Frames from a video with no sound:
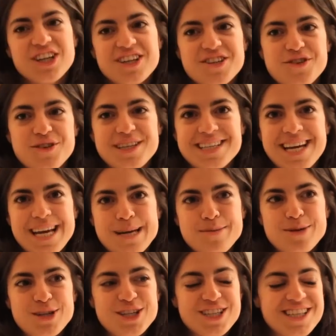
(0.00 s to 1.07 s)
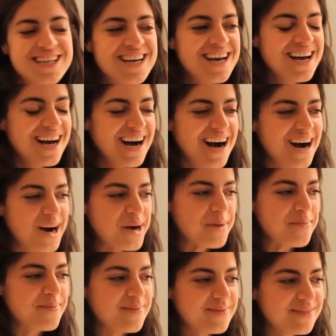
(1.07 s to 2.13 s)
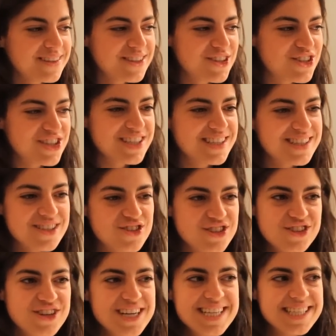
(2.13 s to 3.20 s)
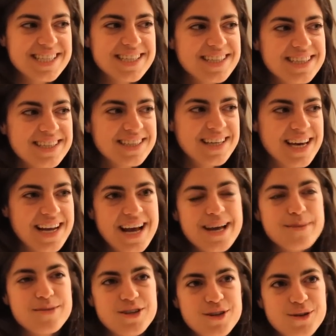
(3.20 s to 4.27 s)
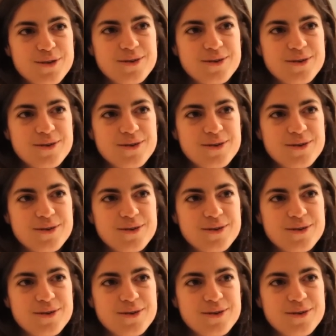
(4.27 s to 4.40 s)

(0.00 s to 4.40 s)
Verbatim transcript: under the table. Um, she's, she's crazy, and I am too.